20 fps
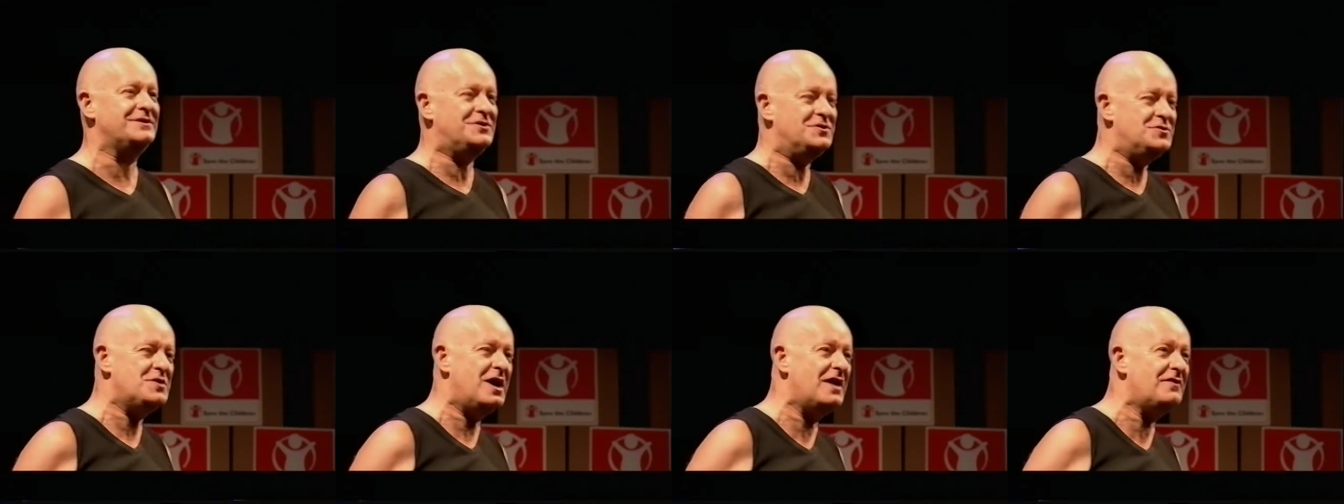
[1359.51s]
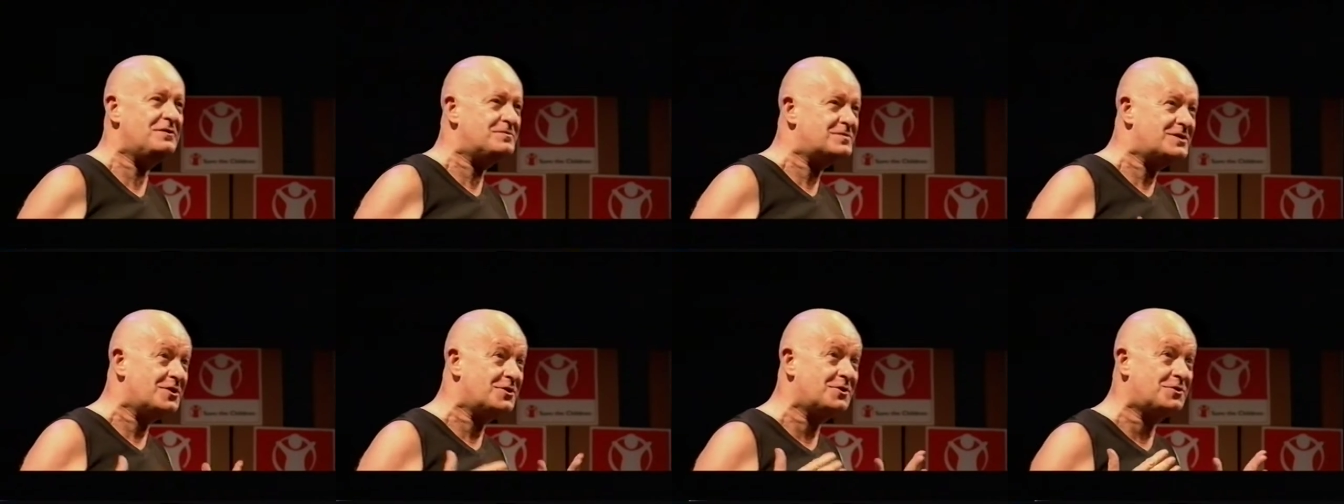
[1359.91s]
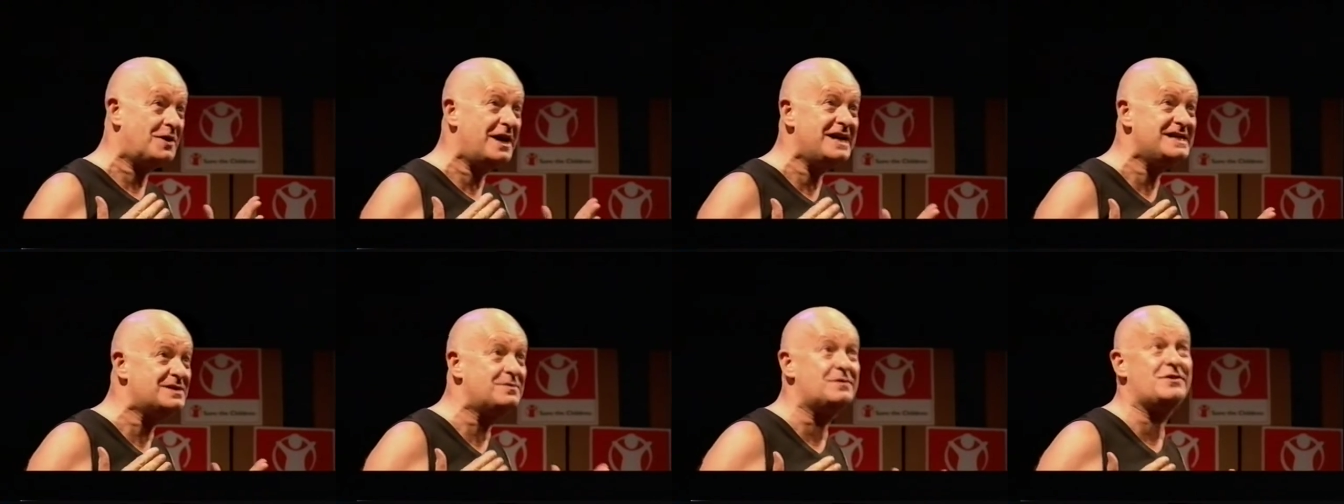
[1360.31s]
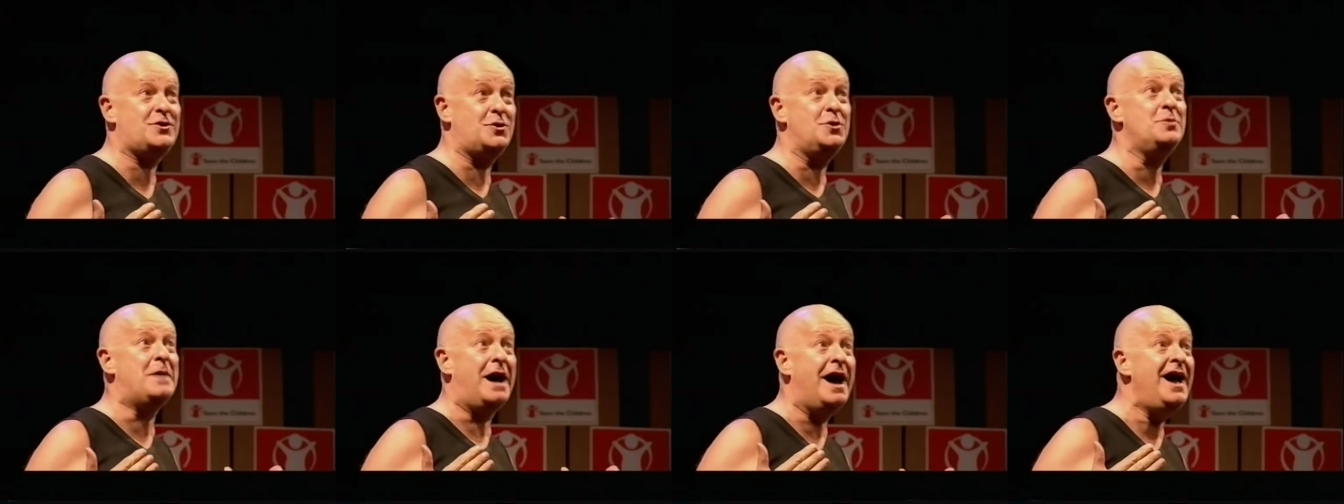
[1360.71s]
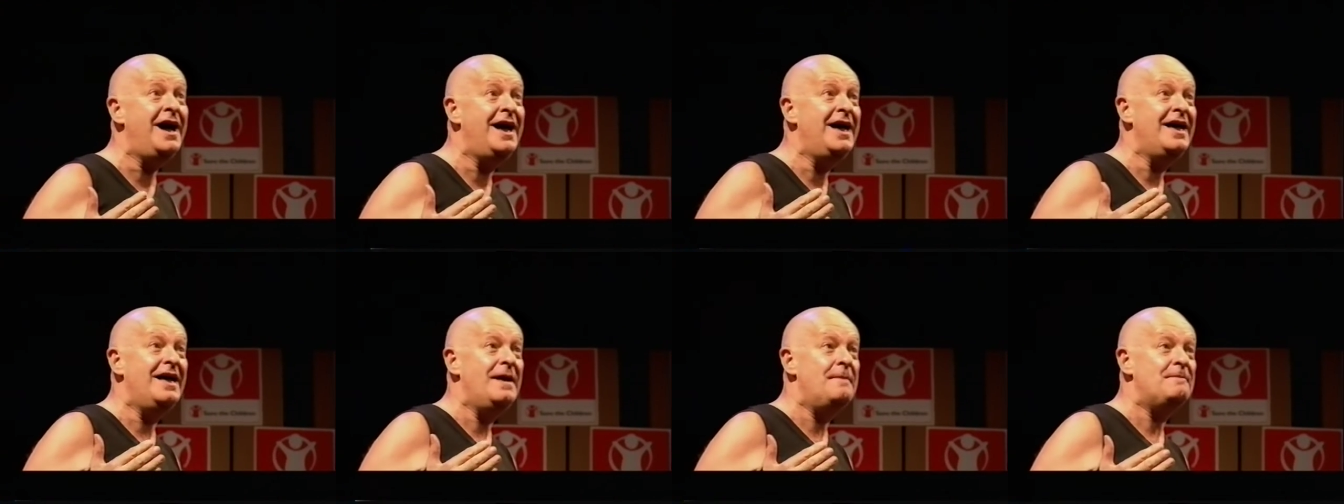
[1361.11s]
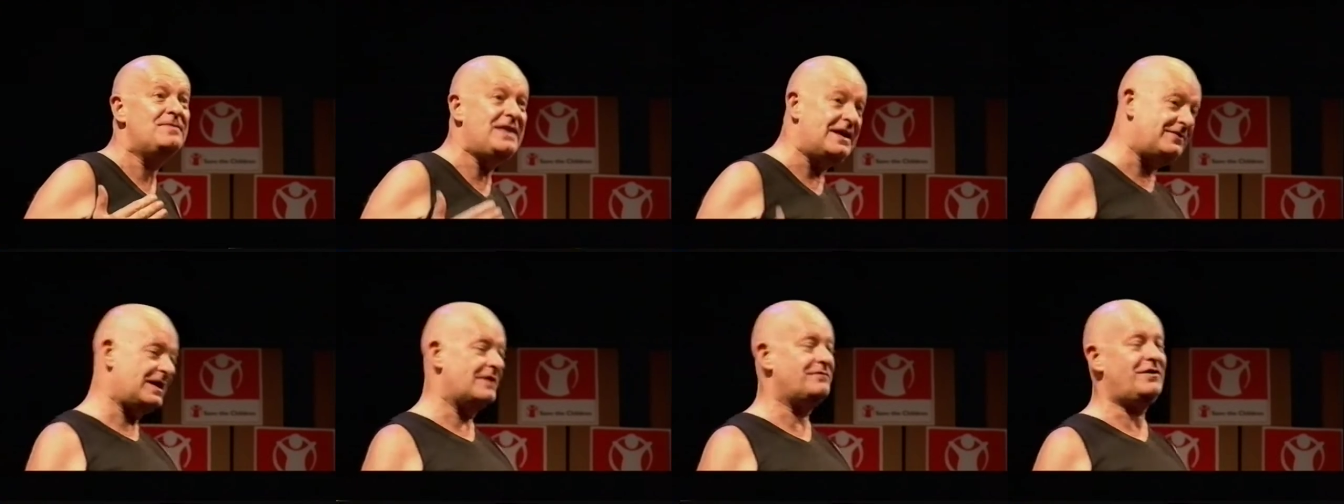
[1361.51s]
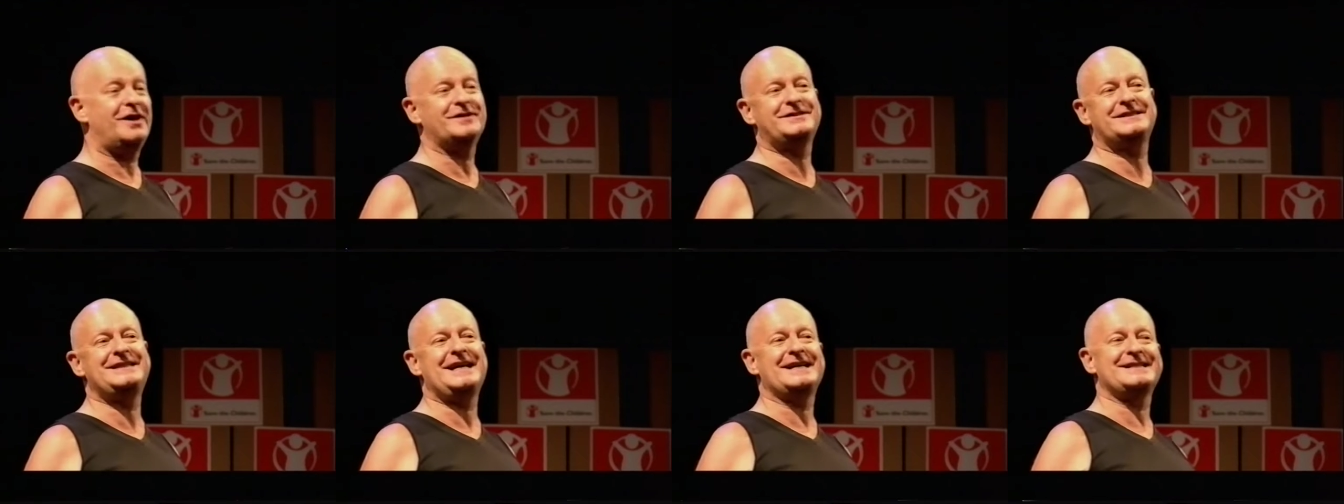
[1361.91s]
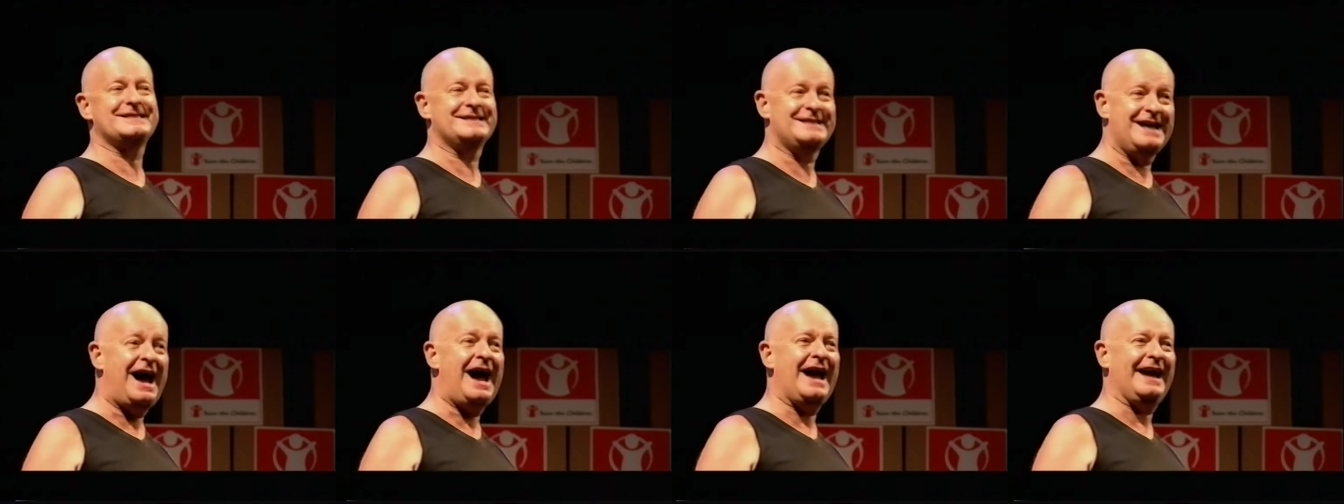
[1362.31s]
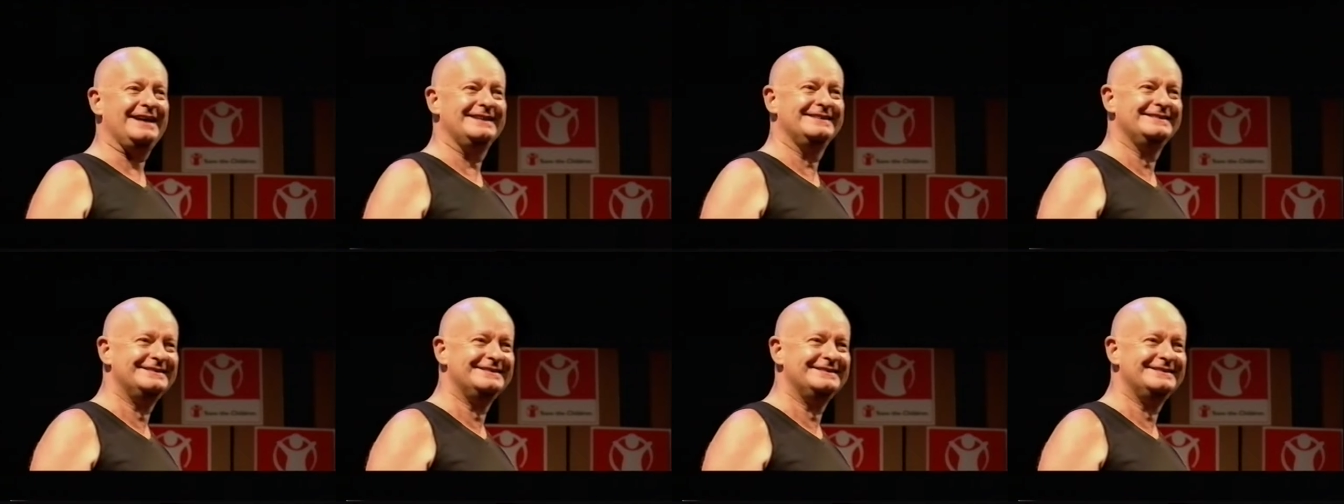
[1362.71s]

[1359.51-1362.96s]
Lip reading: to drive them so crazy with humor that they have heart attacks and die.